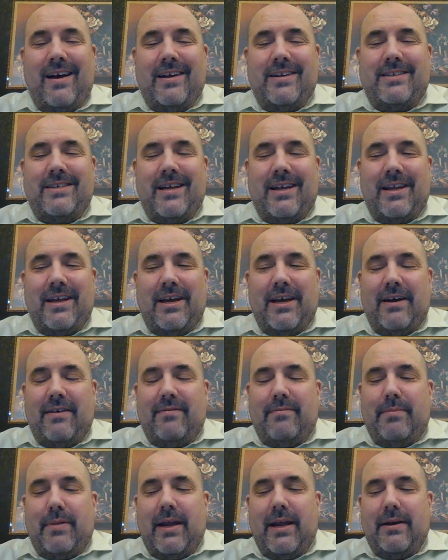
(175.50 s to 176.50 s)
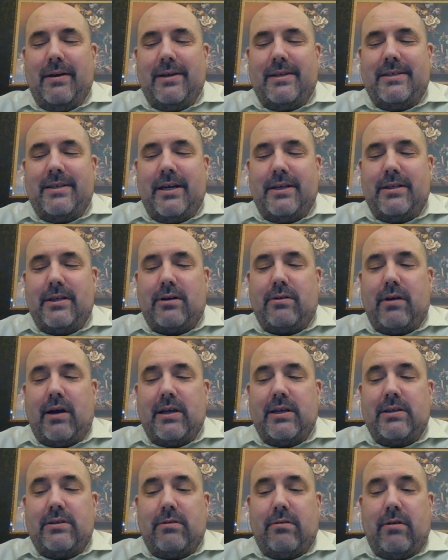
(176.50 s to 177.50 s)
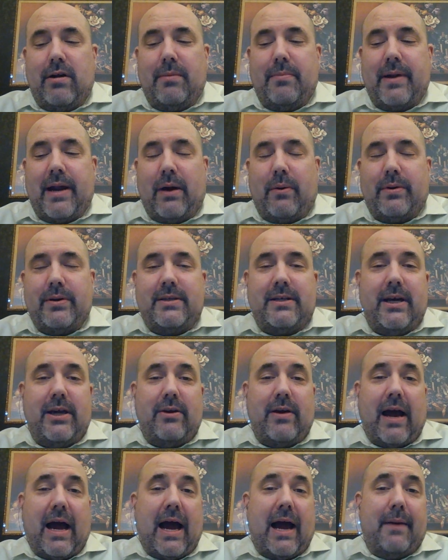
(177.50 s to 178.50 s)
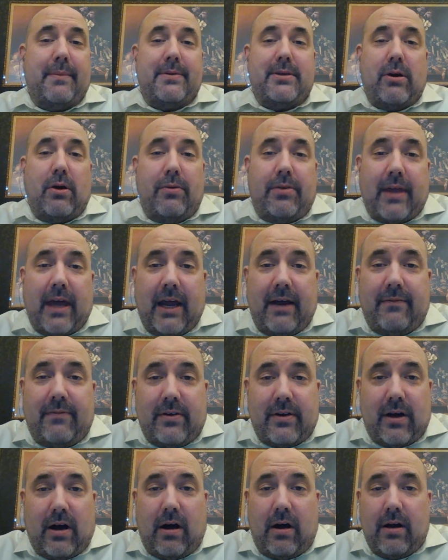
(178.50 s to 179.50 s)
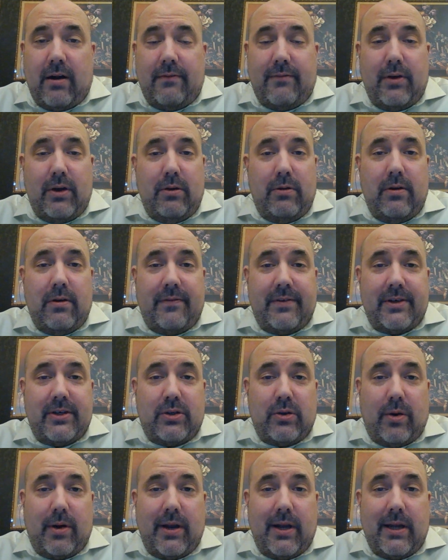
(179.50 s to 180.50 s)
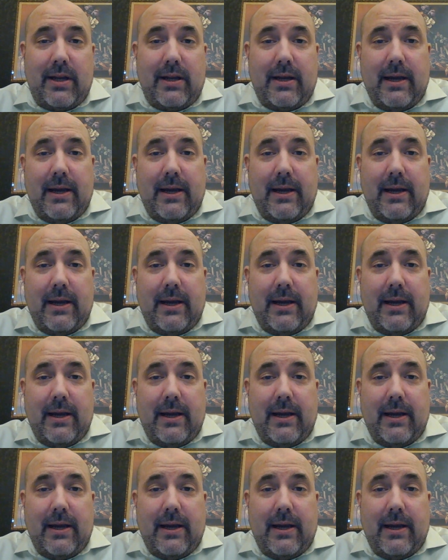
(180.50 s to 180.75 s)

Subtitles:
to live. But it's such a great story. But I will tell you, I am so thankful to all of you who have enjoyed it.